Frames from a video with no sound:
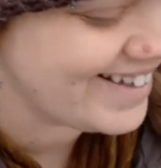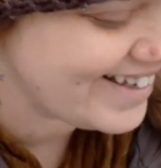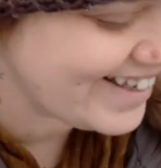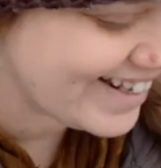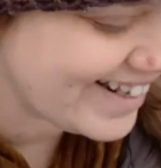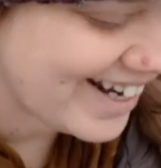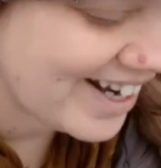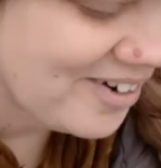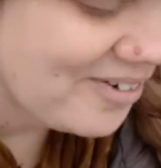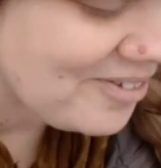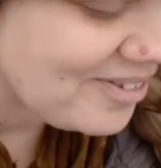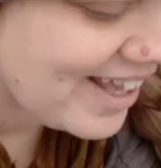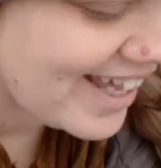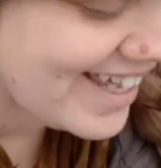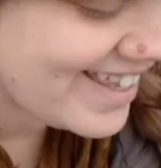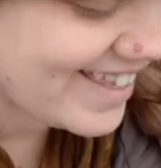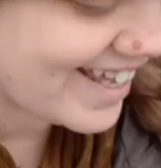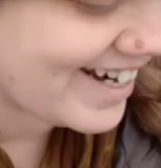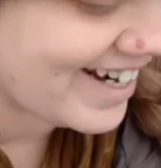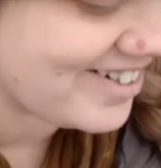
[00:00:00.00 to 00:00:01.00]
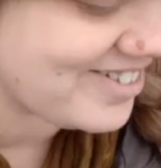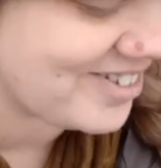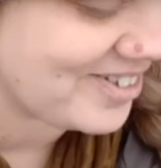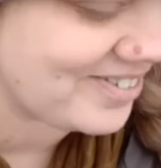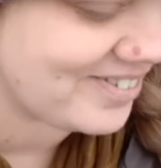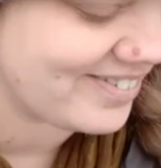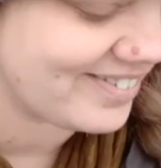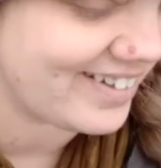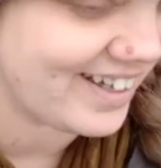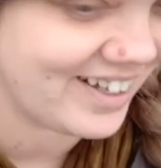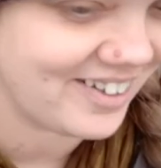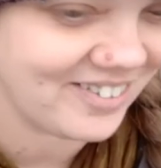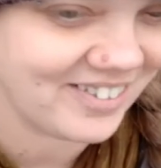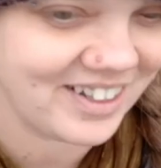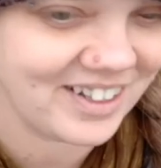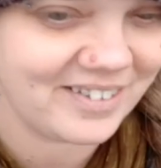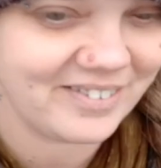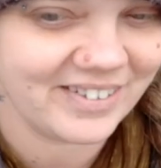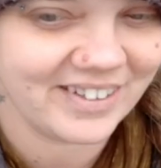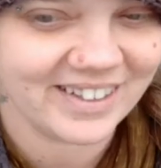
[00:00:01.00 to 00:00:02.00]
I don't like that. I don't I don't
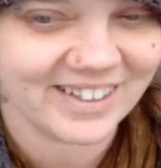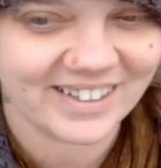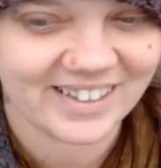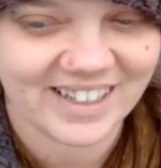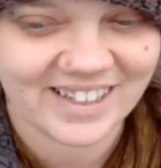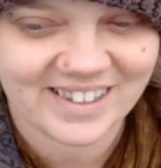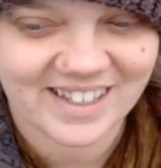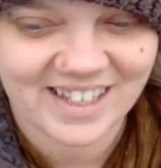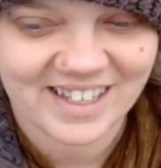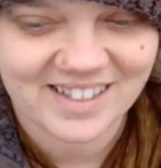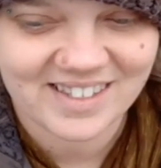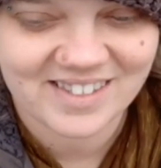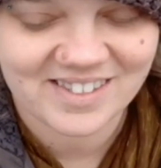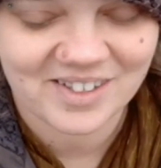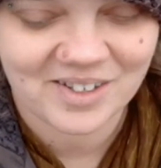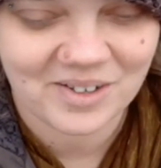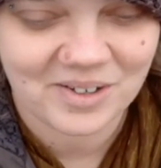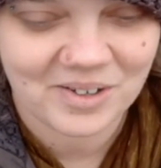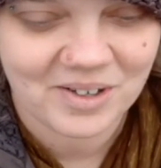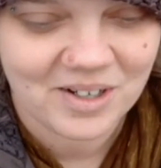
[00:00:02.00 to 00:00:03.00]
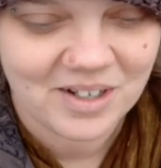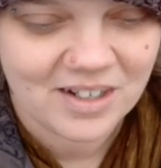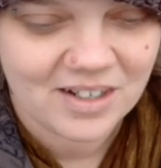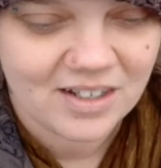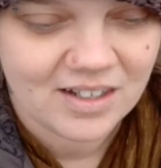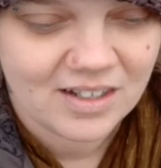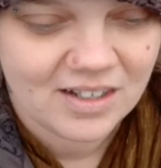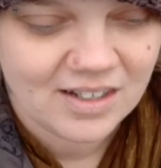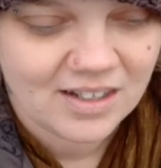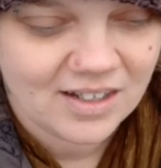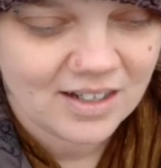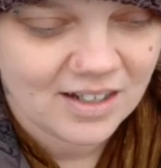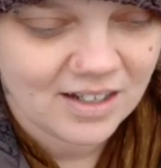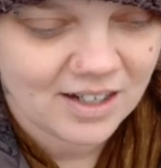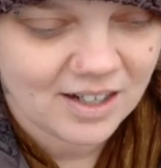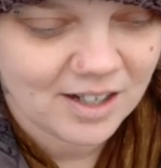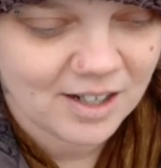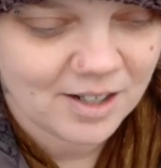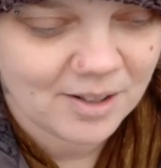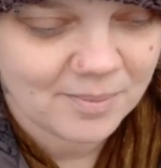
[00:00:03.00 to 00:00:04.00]
like feeling like that. So
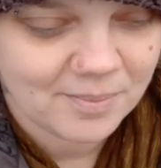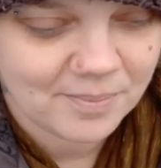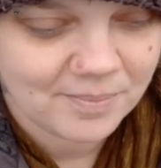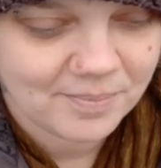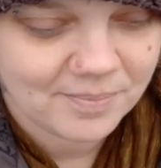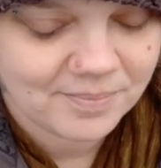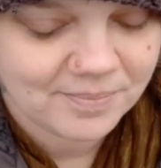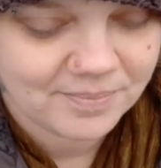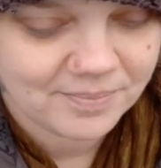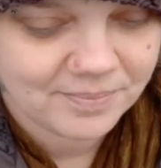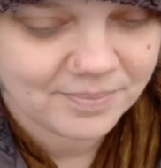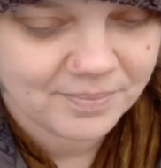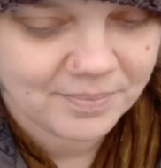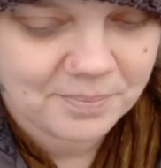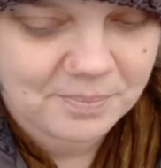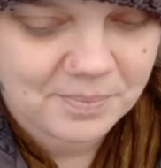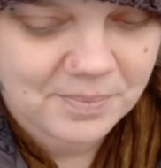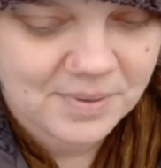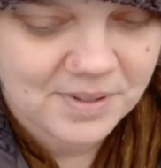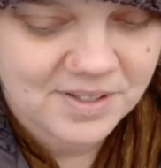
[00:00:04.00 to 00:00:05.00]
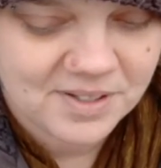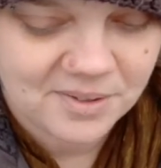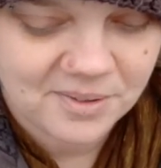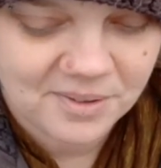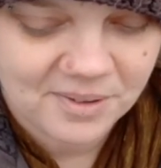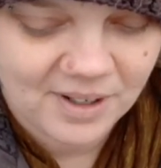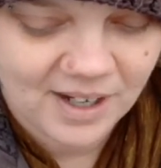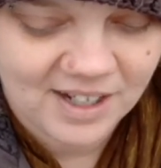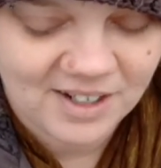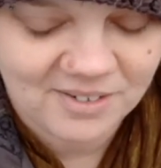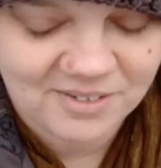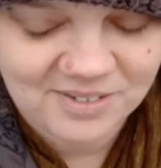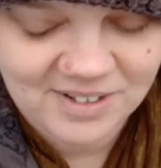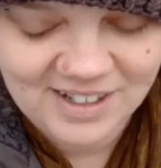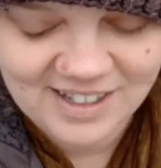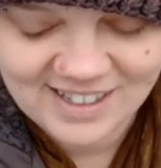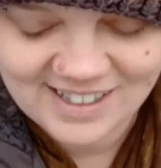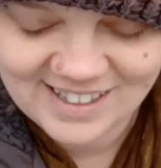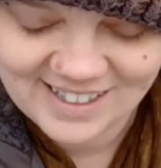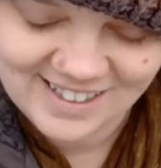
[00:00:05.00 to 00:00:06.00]
um, so I don't
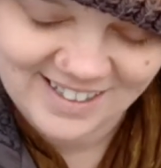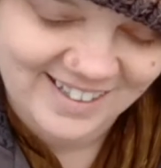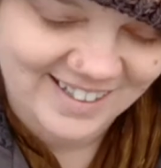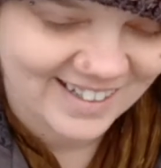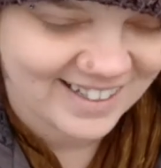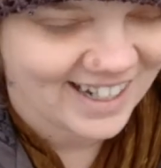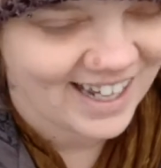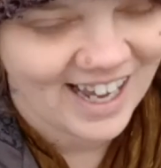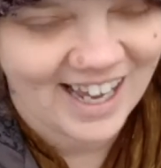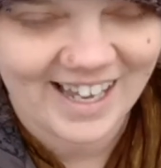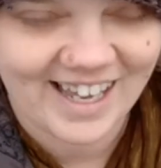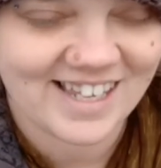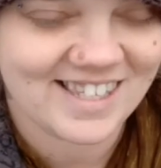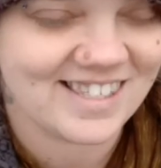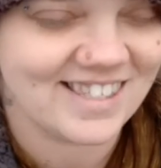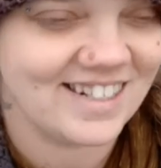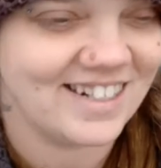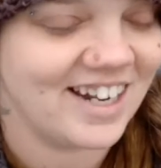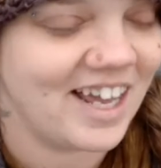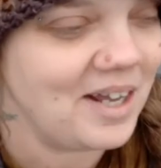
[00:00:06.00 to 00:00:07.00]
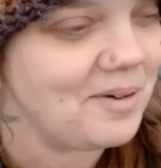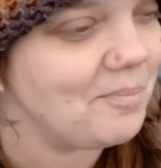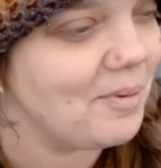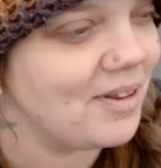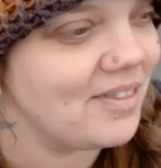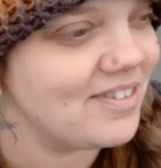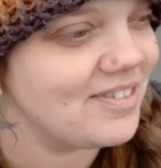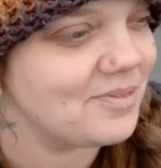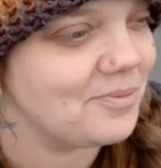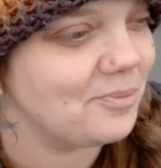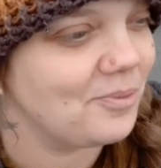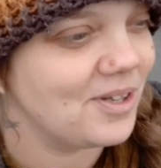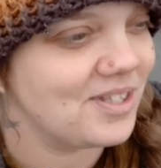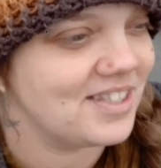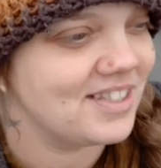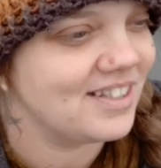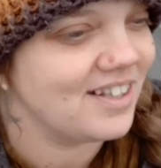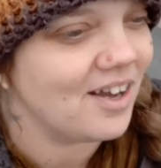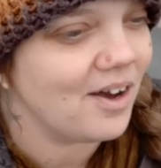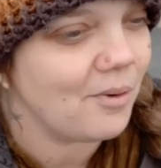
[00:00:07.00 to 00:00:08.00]
I guess the 9 months
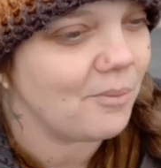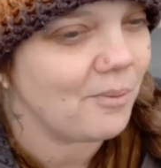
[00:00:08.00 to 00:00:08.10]
wasn't a